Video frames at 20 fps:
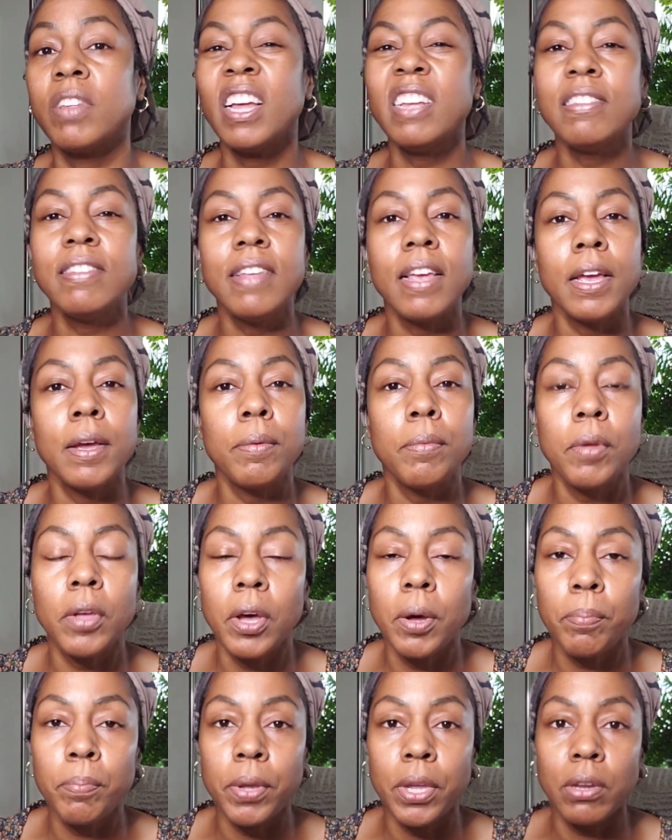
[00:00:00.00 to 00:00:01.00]
I say
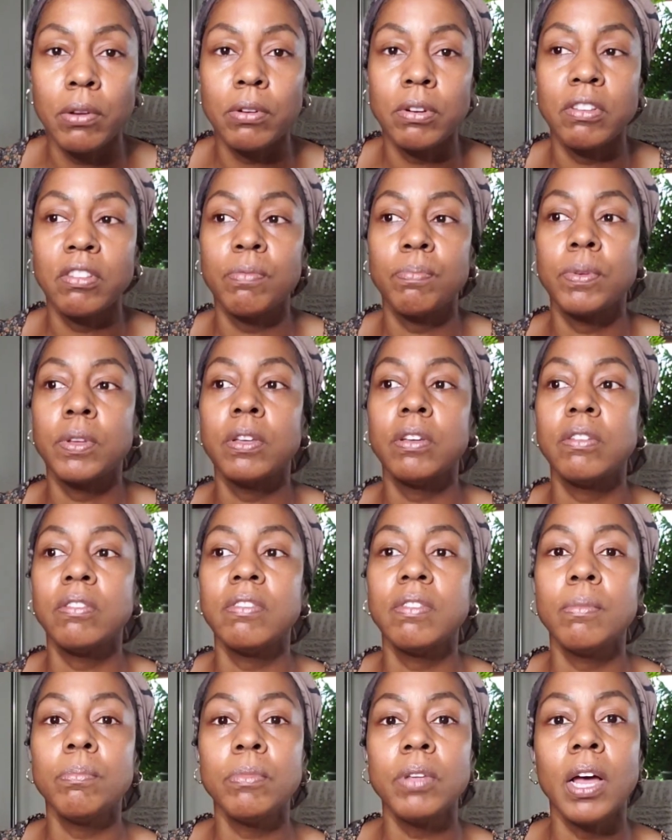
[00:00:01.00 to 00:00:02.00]
appearance because
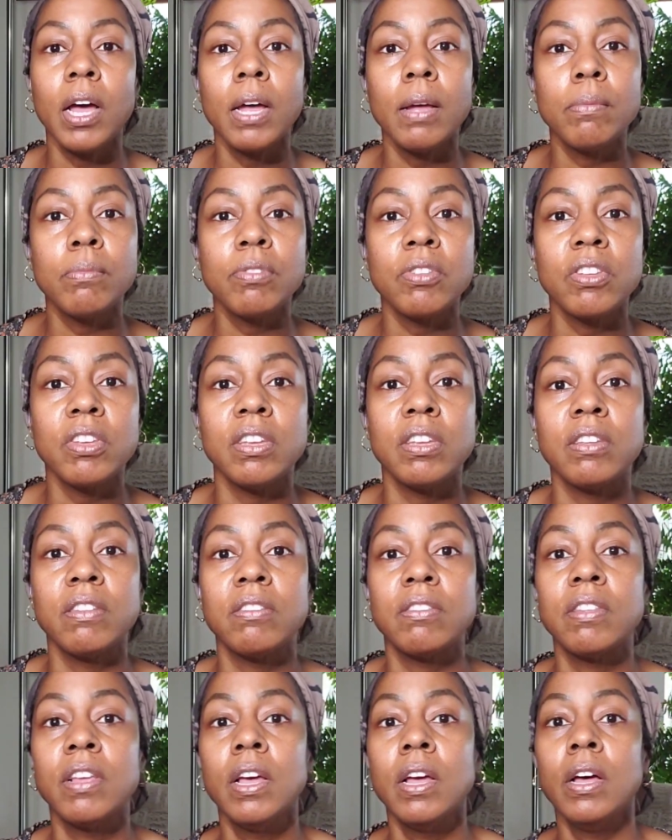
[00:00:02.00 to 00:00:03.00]
sometimes it's